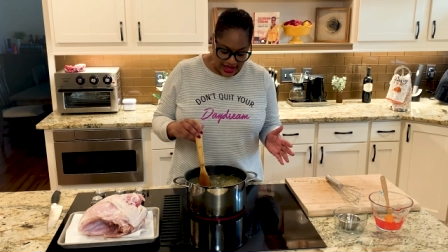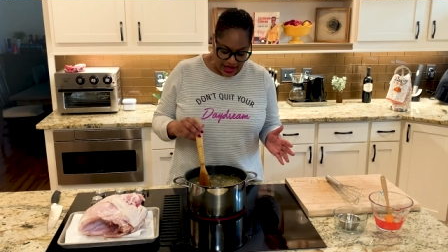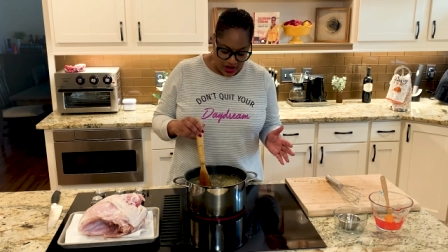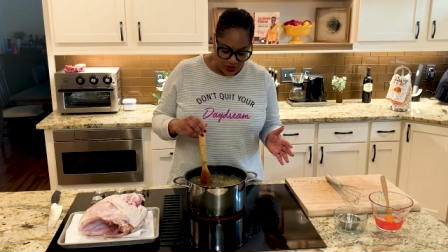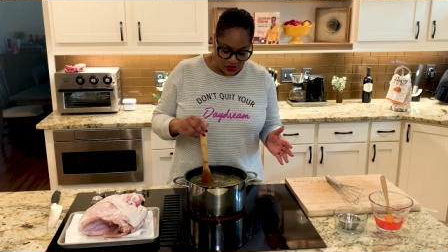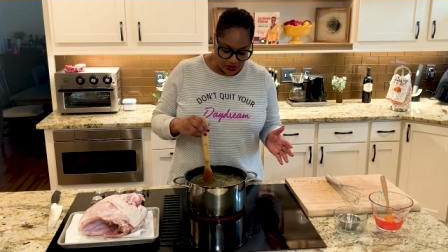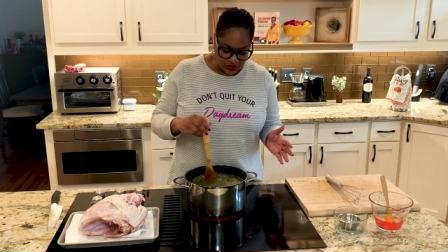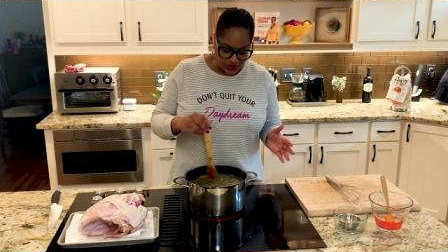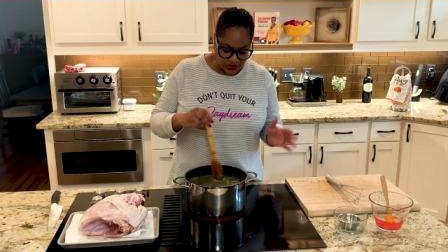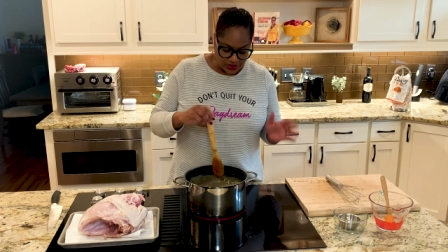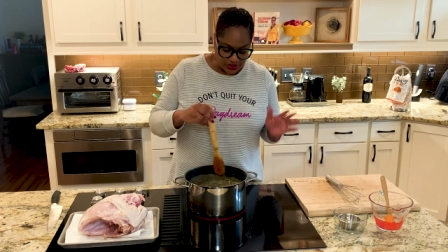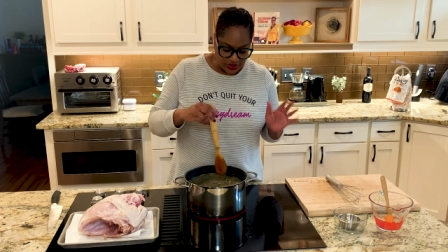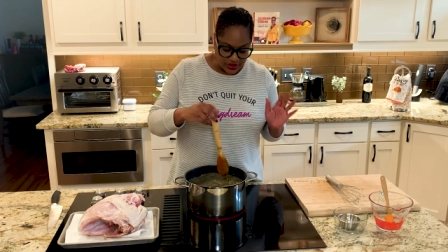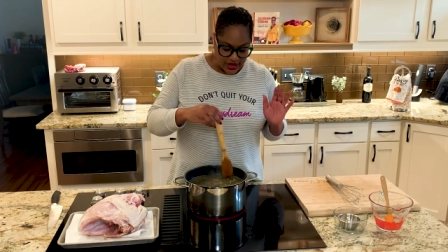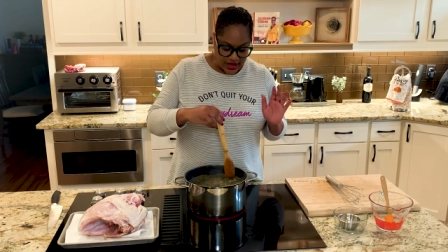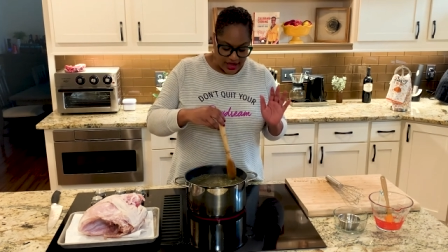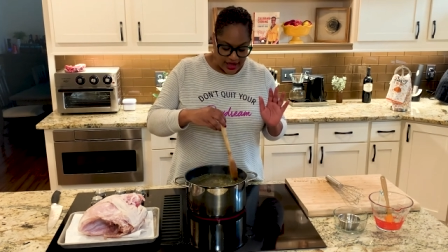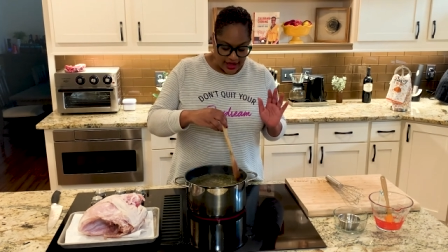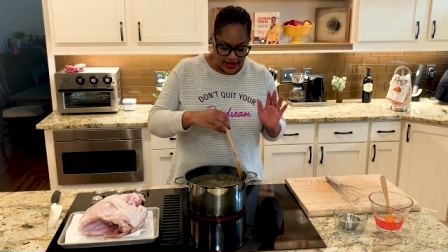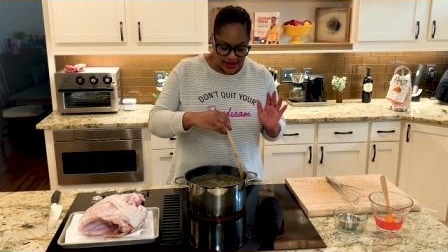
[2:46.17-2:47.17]
our
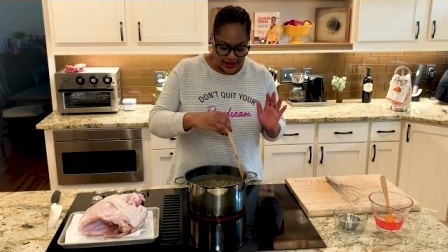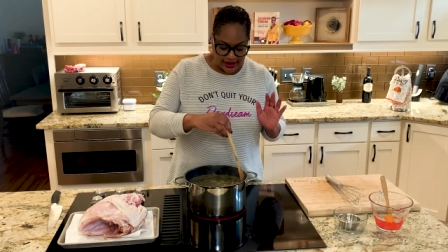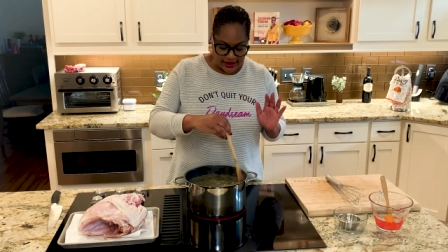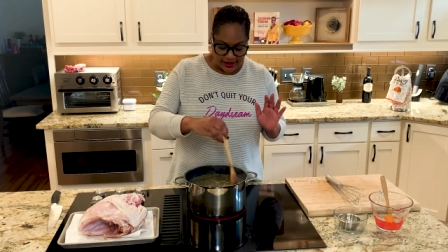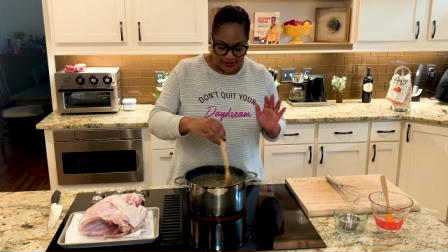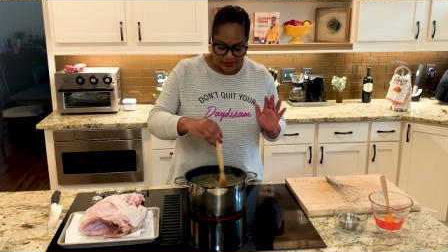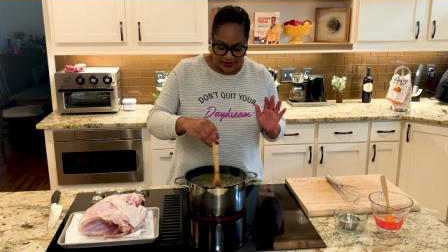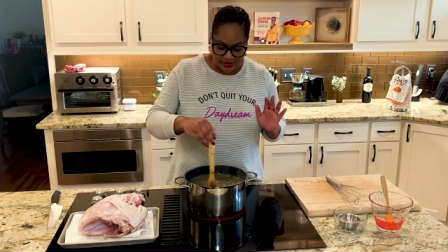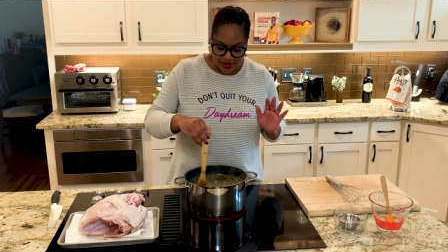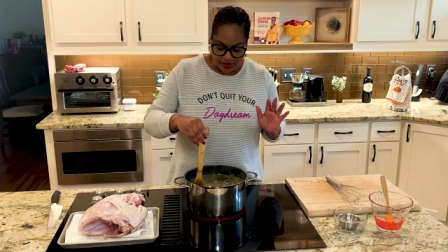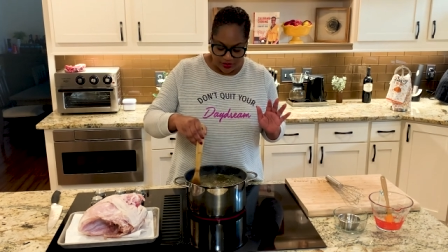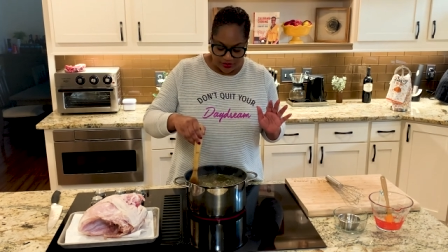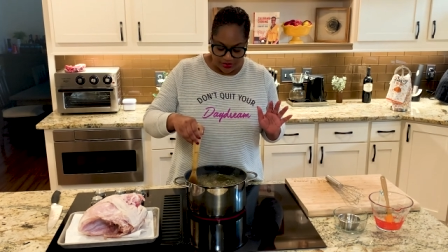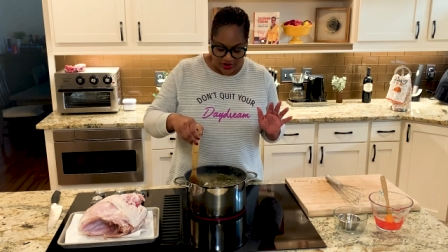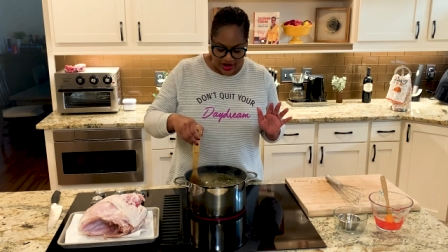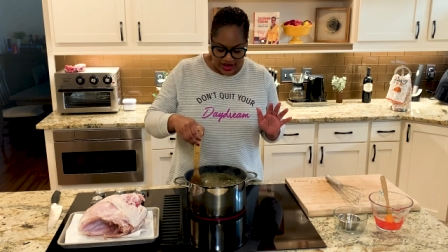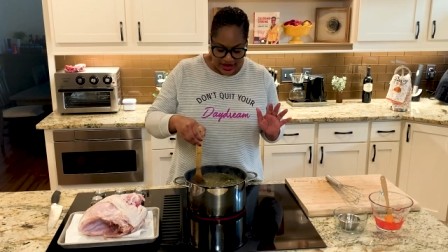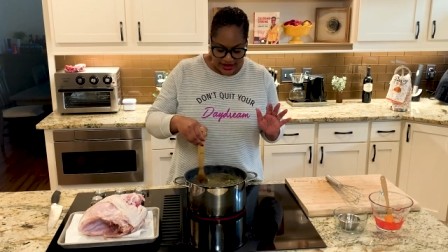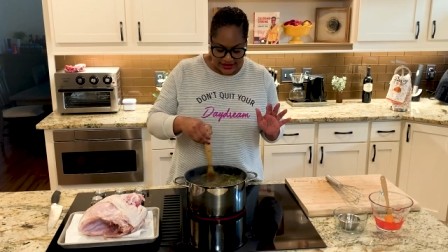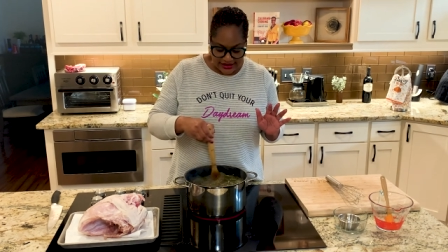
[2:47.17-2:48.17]
um,
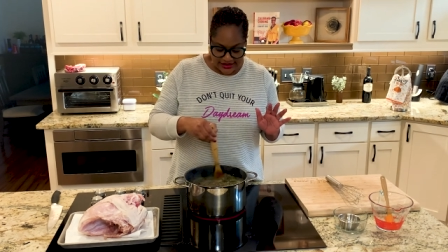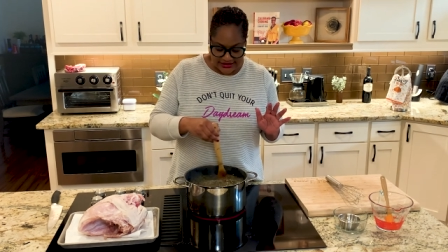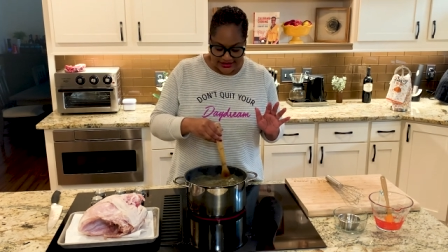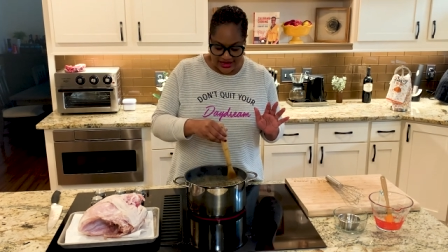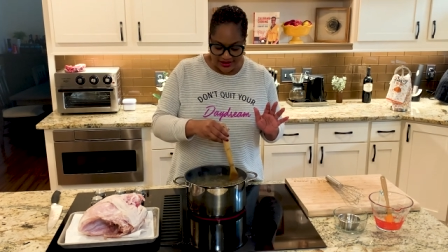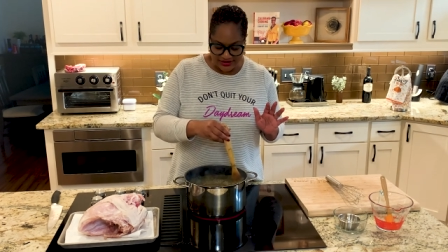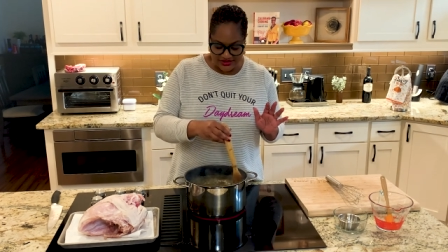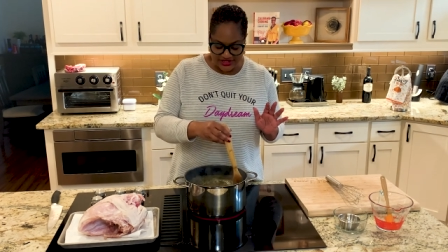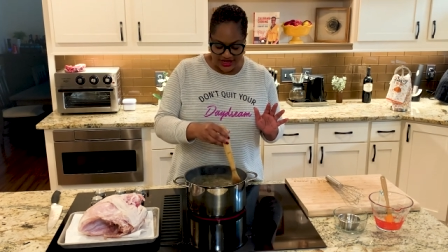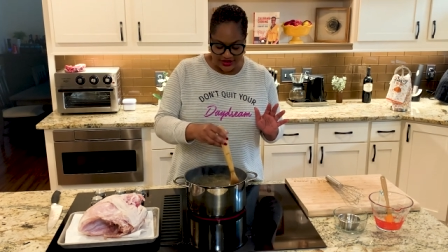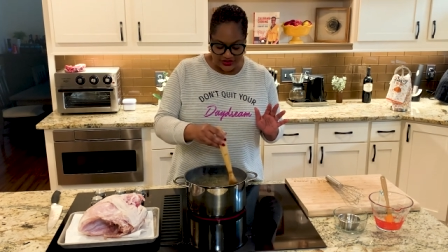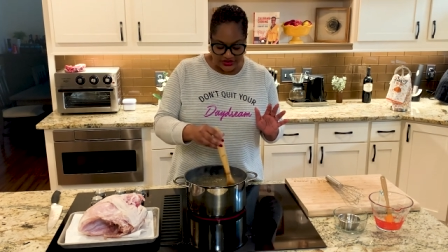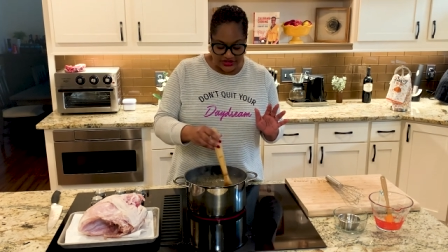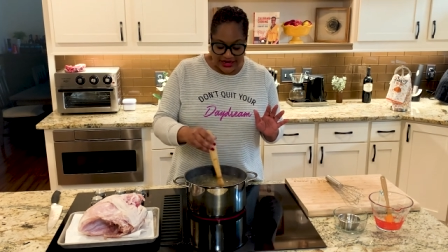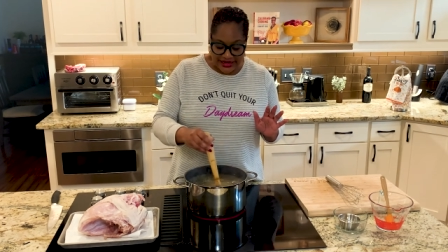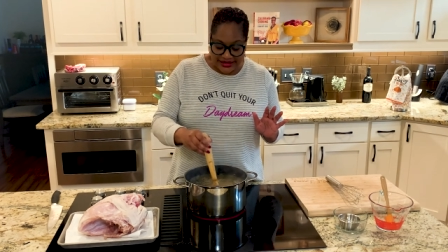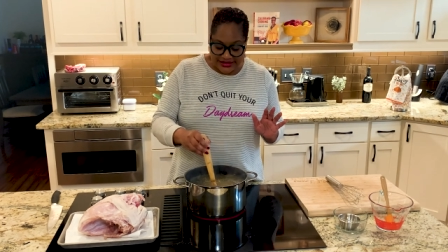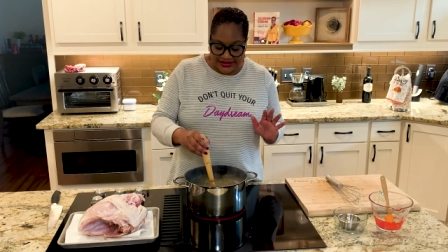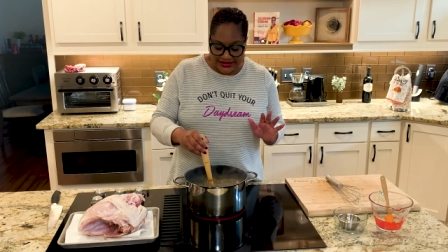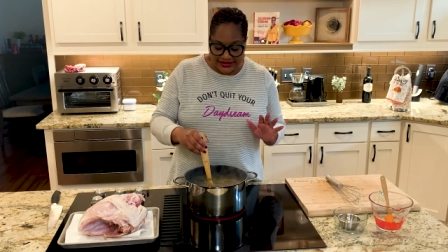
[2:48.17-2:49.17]
brine has come together
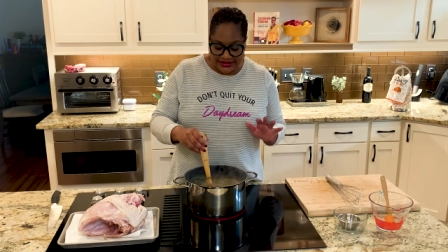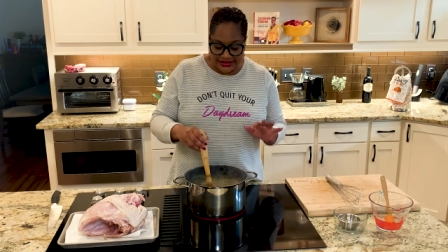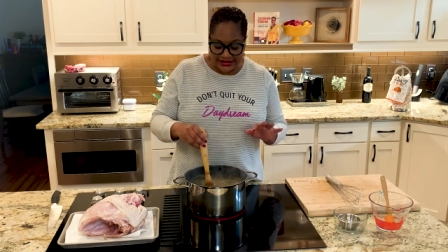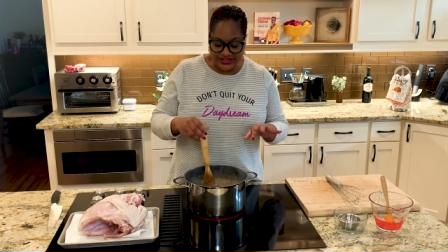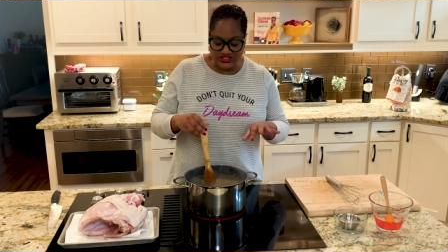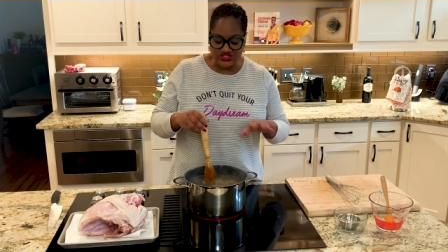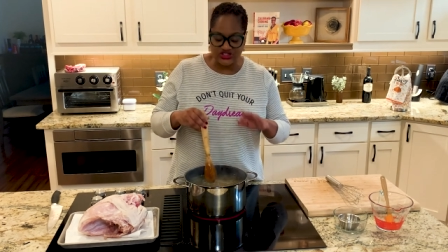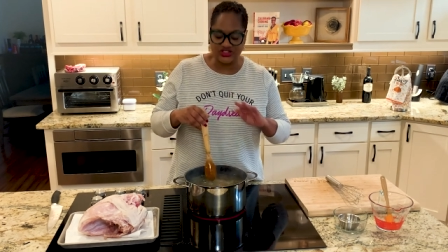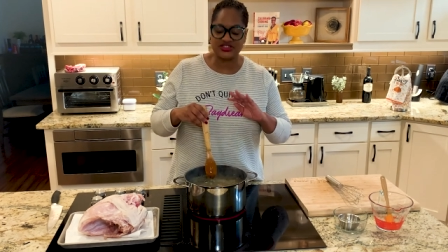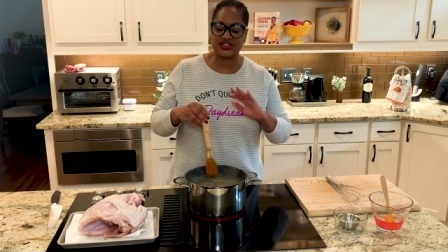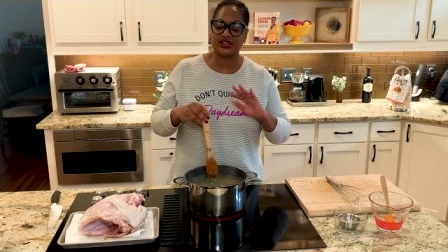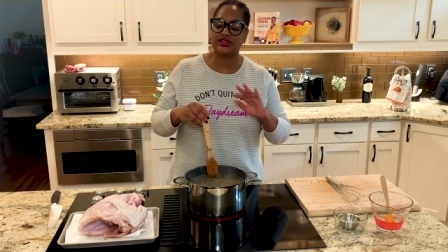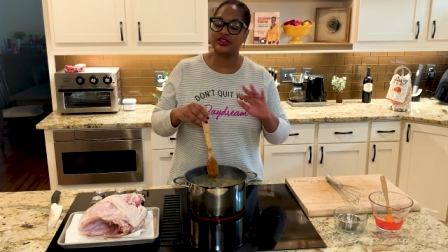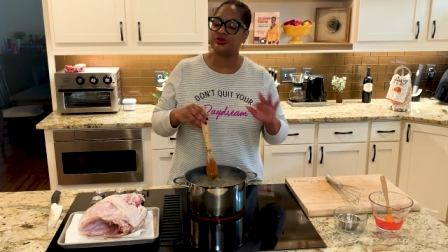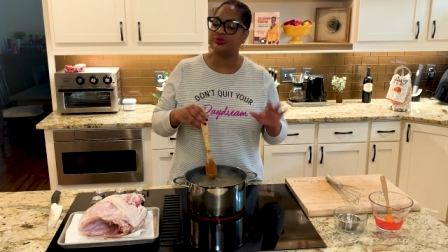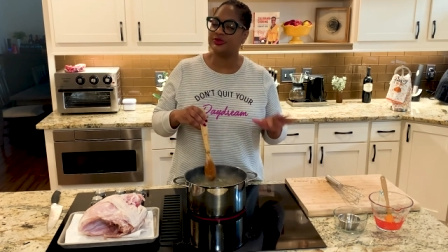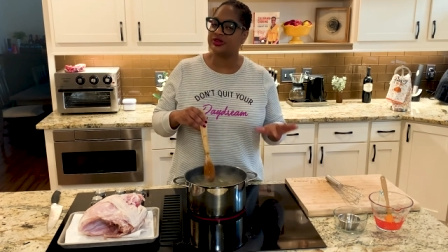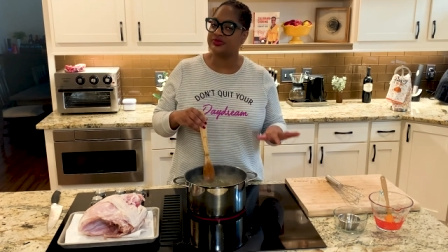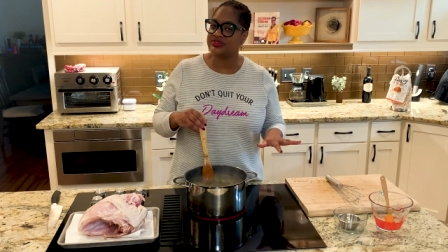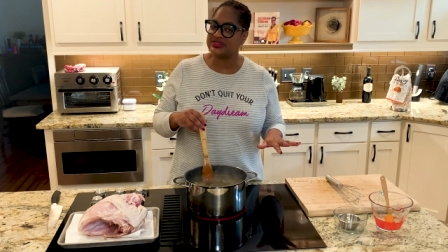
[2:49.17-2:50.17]
nicely. It's just a
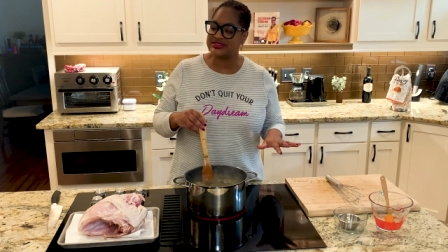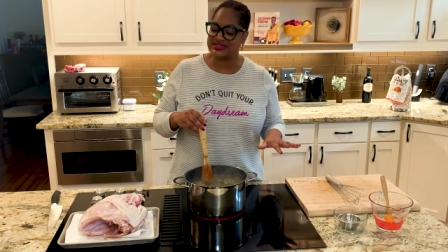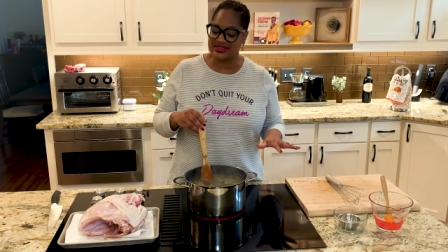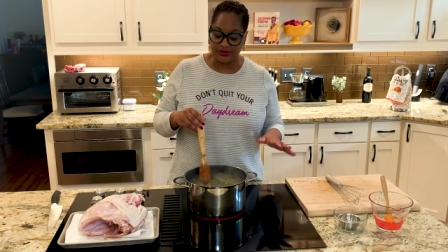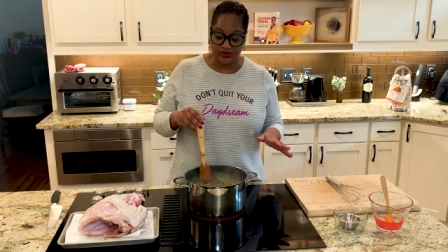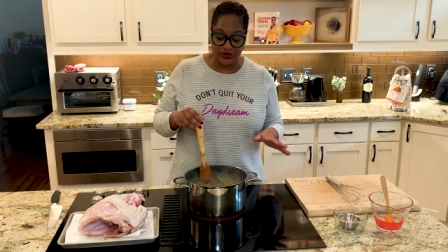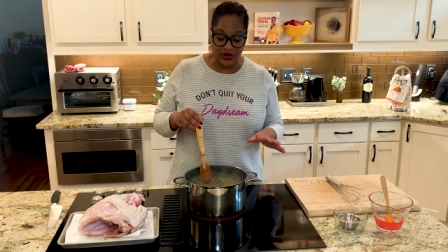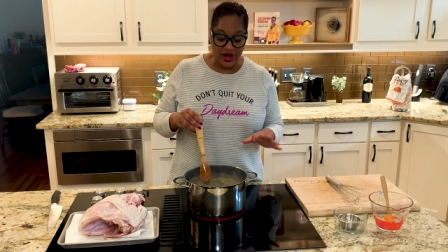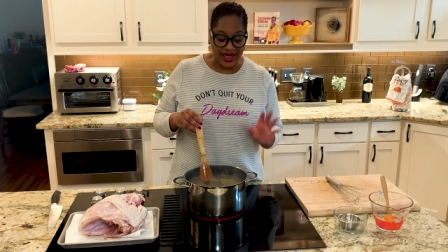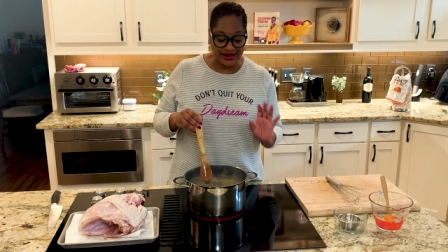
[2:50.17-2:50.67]
little bit of a simmer.